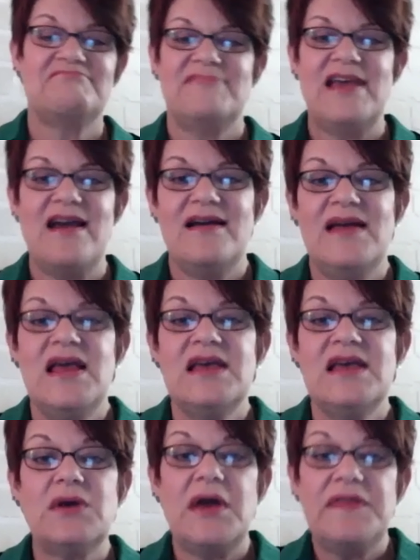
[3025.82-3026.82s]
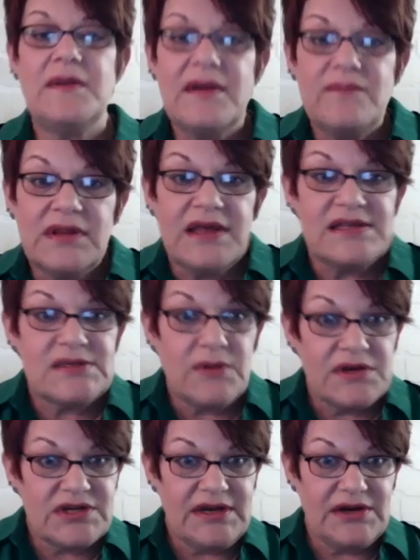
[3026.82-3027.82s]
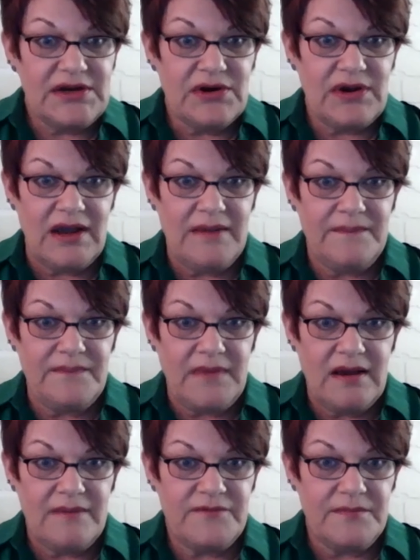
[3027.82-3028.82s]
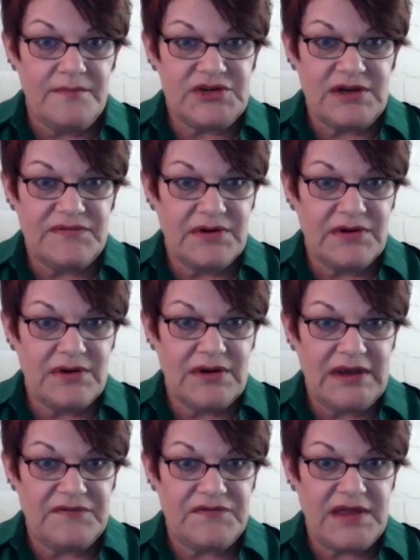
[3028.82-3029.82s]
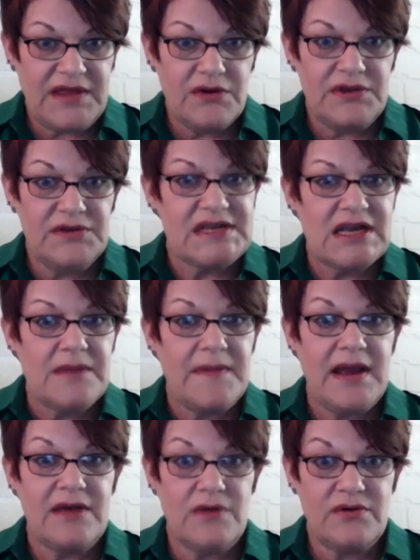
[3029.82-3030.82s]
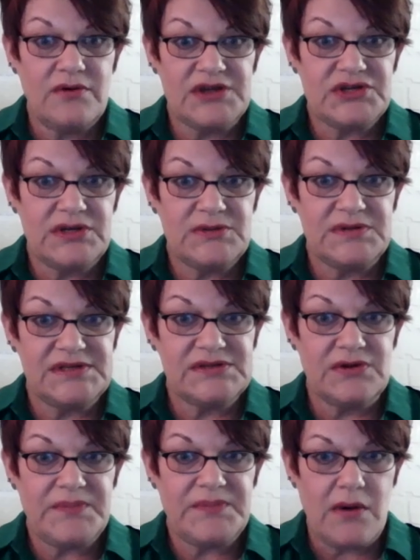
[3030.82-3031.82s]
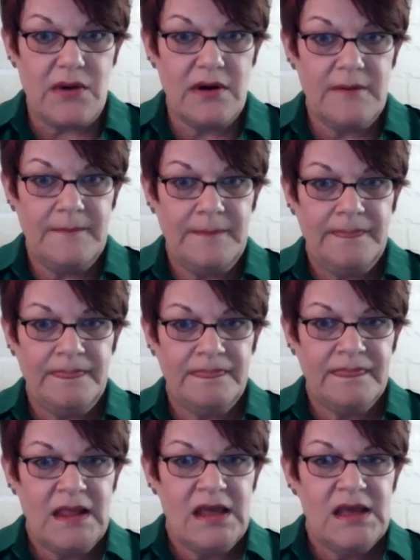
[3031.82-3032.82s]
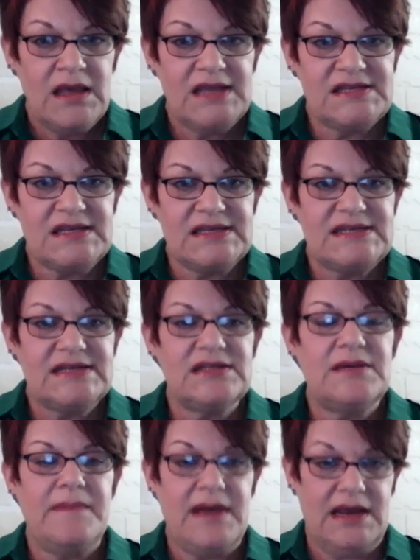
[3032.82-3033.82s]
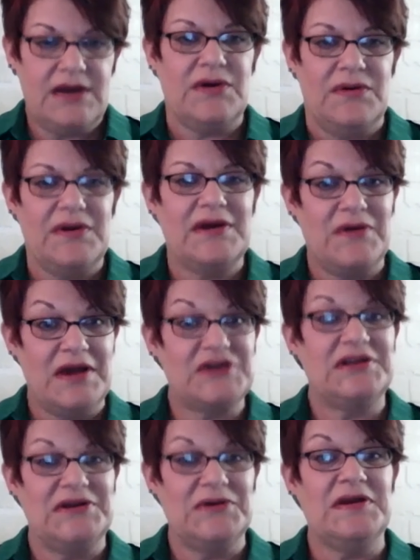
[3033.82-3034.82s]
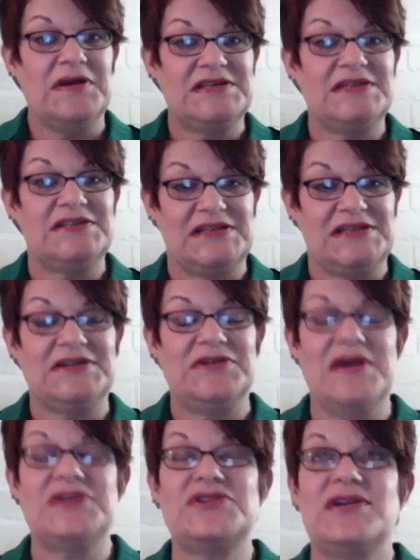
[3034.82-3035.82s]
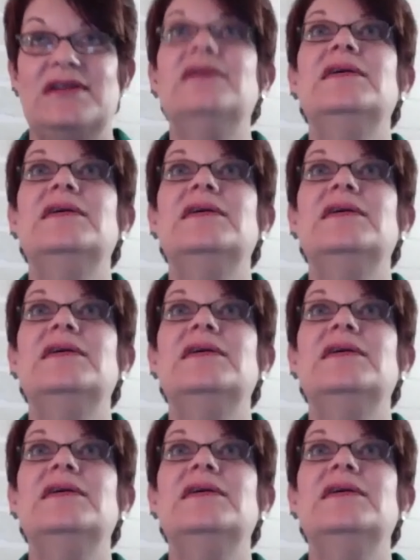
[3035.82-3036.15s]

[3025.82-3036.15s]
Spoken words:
Yeah. So I think we have one last question here from Jennifer. If they are using a microaggression to assert power, is it still a microaggression or is it just aggression?